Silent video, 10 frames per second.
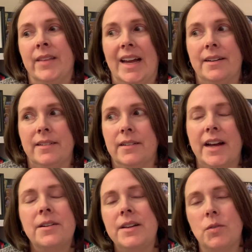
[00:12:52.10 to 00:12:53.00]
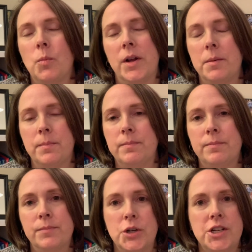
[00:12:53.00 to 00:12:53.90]
I don't know, I don't even want to
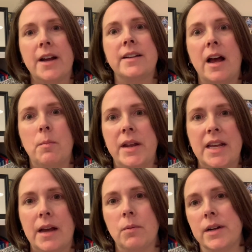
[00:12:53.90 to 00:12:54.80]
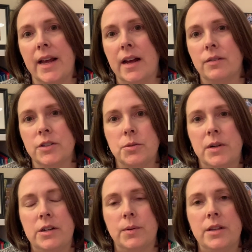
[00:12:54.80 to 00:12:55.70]
project how many I want to have in
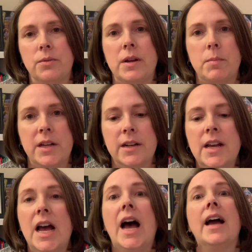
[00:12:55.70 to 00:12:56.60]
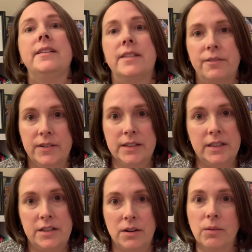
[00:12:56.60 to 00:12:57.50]
2023, but I
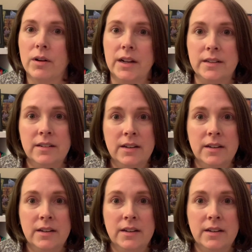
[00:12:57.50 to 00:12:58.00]
definitely don't want